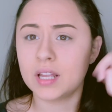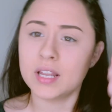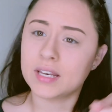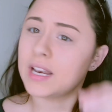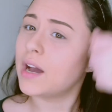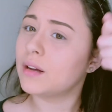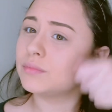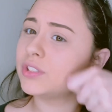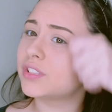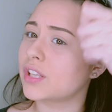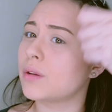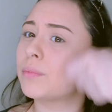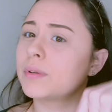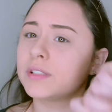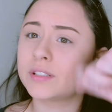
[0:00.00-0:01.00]
Now I'm just gonna
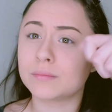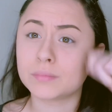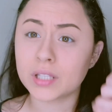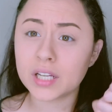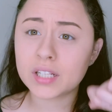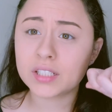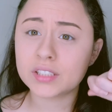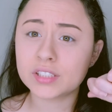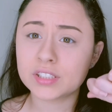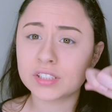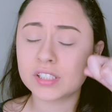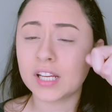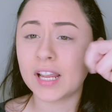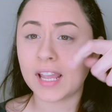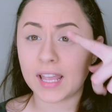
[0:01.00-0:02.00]
put some blush
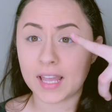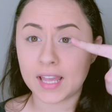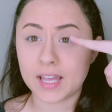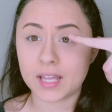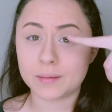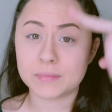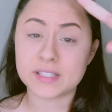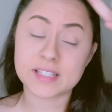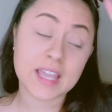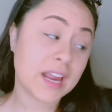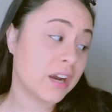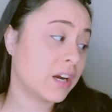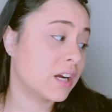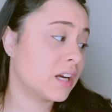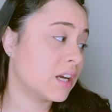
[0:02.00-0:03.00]
and
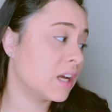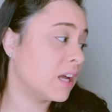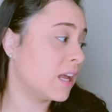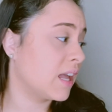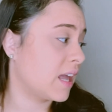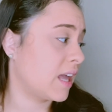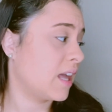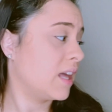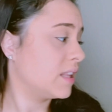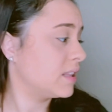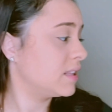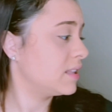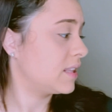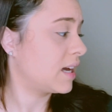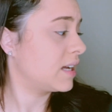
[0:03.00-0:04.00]
mascara,
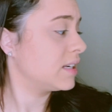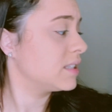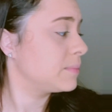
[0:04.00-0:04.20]
and that is